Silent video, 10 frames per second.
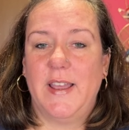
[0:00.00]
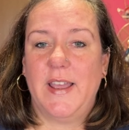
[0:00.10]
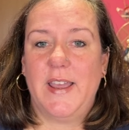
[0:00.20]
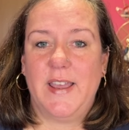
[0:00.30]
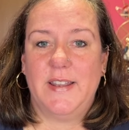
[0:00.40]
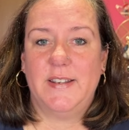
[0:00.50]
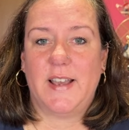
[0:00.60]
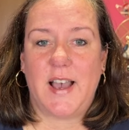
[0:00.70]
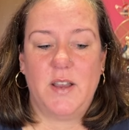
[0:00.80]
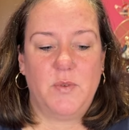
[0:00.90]
And
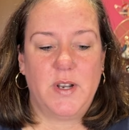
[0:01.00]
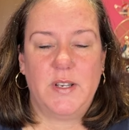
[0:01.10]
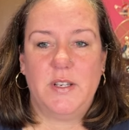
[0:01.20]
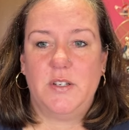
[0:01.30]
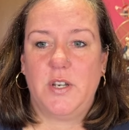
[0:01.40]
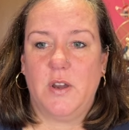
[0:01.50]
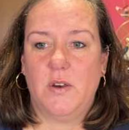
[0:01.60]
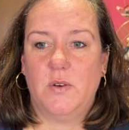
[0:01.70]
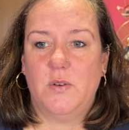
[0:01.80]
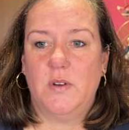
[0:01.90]
I wanted to
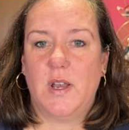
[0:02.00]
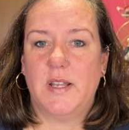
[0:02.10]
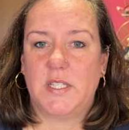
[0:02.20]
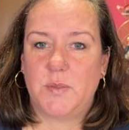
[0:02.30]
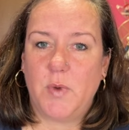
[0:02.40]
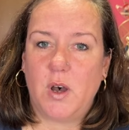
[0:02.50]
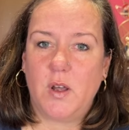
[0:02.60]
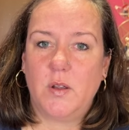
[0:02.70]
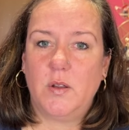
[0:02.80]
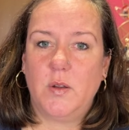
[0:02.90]
show a
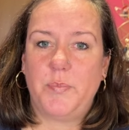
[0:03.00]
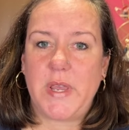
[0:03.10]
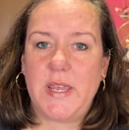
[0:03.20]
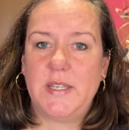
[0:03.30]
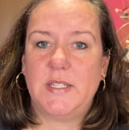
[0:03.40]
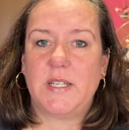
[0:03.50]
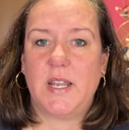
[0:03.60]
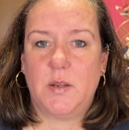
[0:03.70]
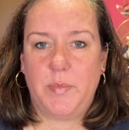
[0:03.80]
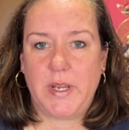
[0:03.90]
small piece
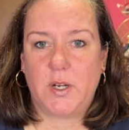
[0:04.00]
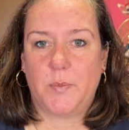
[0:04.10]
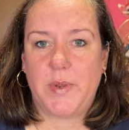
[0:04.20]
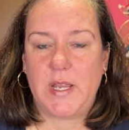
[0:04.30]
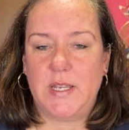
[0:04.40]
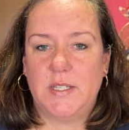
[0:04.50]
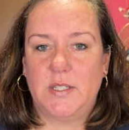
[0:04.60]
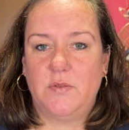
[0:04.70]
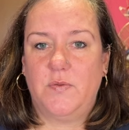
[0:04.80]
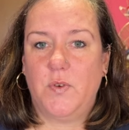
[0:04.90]
and a bigger
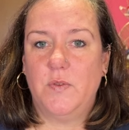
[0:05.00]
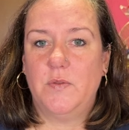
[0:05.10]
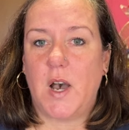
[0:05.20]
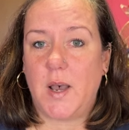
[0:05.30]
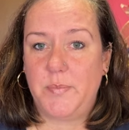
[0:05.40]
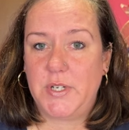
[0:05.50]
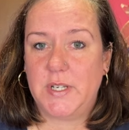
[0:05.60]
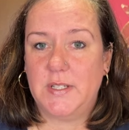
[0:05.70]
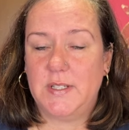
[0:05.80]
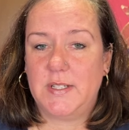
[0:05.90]
piece
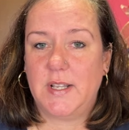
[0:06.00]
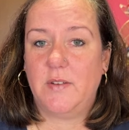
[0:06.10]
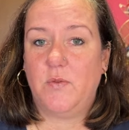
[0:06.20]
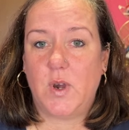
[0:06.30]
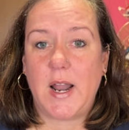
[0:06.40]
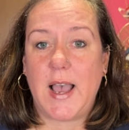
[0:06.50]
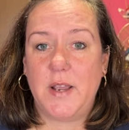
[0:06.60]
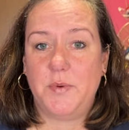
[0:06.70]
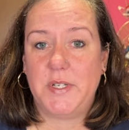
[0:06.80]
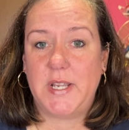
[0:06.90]
options of what I
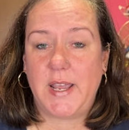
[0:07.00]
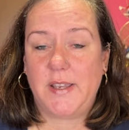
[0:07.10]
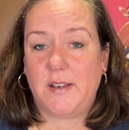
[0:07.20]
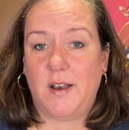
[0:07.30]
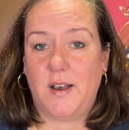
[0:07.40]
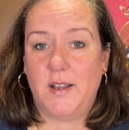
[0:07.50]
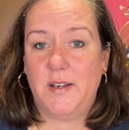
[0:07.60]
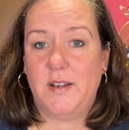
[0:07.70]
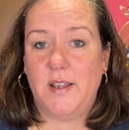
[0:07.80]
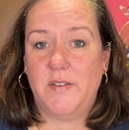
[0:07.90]
would take
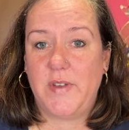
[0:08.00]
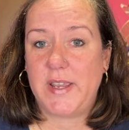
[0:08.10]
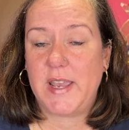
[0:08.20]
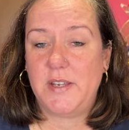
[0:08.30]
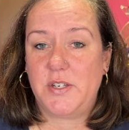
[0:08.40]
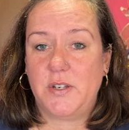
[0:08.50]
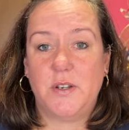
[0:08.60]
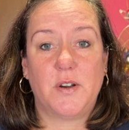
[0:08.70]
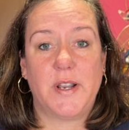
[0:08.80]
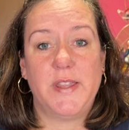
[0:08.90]
on a vacation
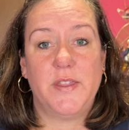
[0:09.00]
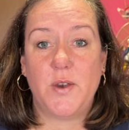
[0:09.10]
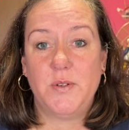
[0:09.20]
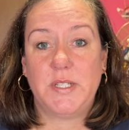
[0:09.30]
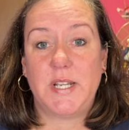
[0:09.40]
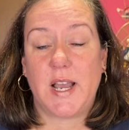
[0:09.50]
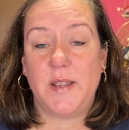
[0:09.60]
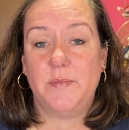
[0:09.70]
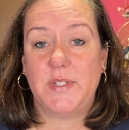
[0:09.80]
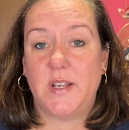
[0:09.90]
during those
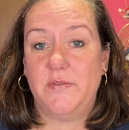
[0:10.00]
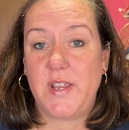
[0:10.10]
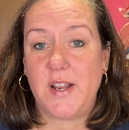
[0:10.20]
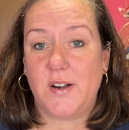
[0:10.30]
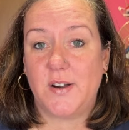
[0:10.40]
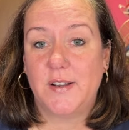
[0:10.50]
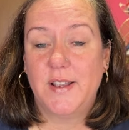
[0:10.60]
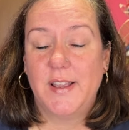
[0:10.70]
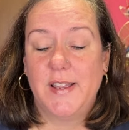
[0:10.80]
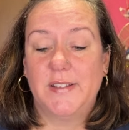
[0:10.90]
times of year.
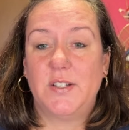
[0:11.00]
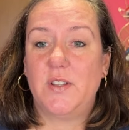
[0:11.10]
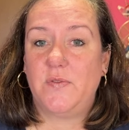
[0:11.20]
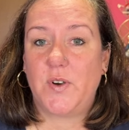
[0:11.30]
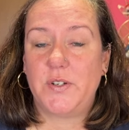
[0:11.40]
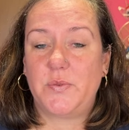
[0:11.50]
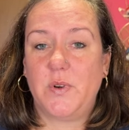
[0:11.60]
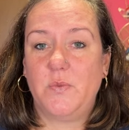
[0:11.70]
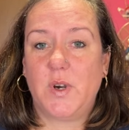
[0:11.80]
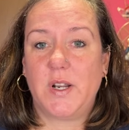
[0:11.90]
So the first
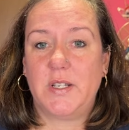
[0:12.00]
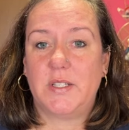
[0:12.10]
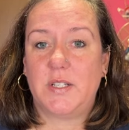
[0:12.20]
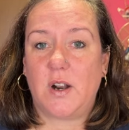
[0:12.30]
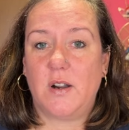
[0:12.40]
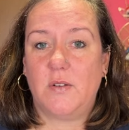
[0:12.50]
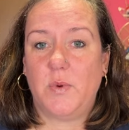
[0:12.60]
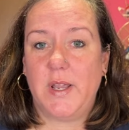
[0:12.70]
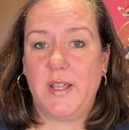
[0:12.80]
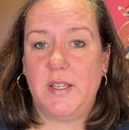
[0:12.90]
one we're going to start
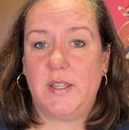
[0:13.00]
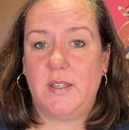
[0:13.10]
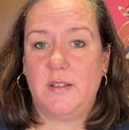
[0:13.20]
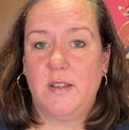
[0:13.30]
with